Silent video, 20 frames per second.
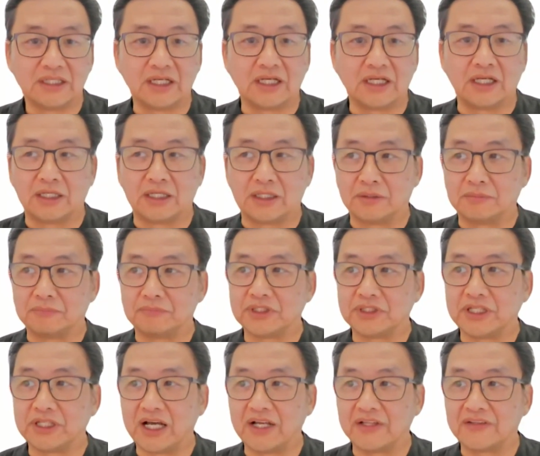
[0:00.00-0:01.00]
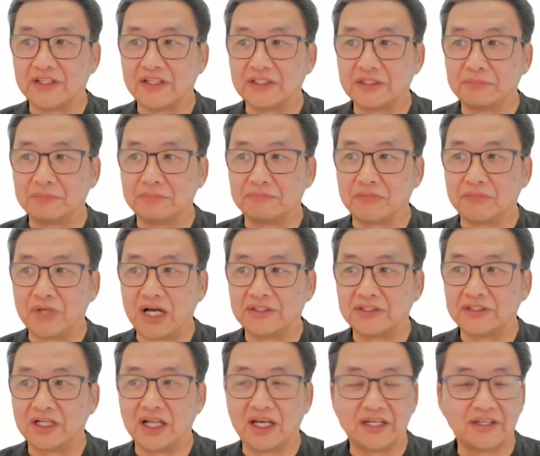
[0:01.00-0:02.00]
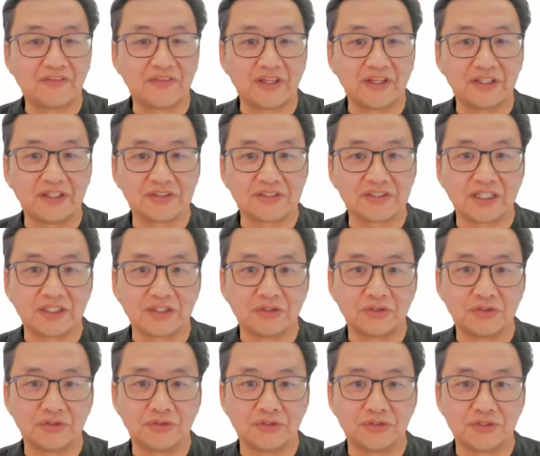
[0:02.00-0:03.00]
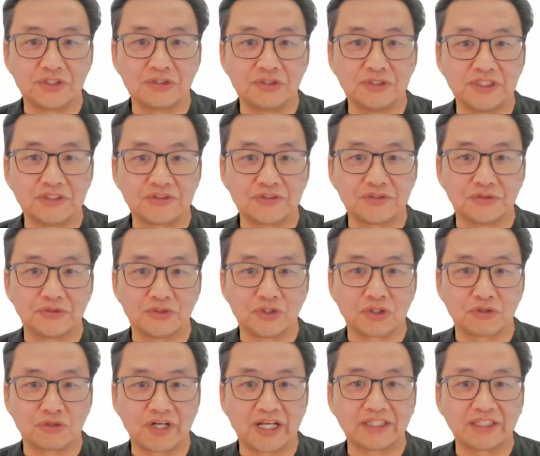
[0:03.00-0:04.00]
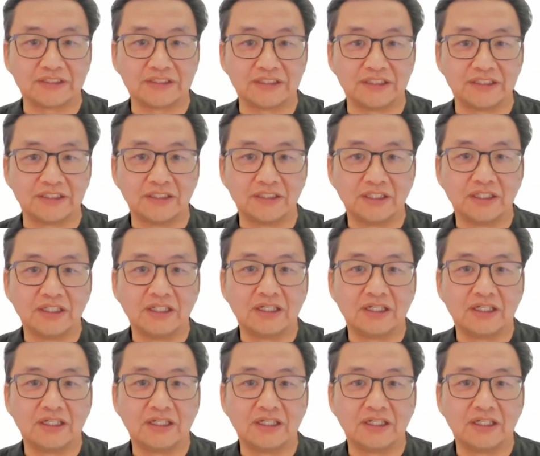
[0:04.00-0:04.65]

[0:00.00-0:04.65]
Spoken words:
But I think the underlying thing is that you still need to correct the